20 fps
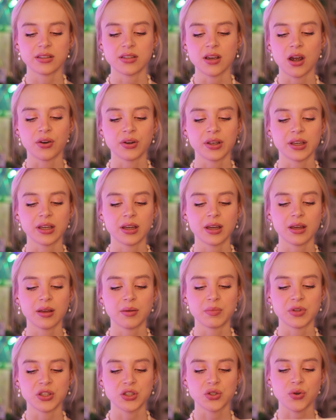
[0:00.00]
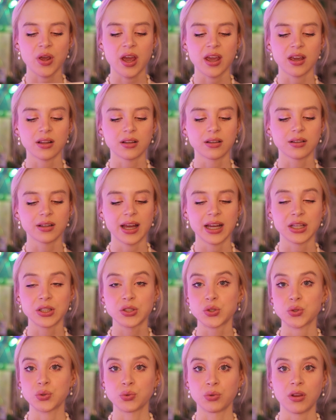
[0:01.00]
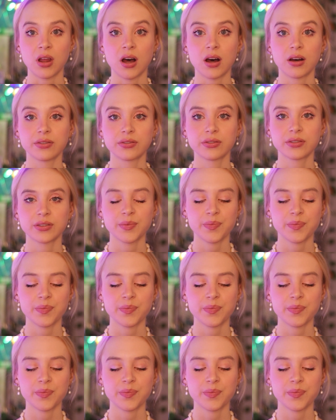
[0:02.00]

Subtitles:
daring, betrayal, and true love.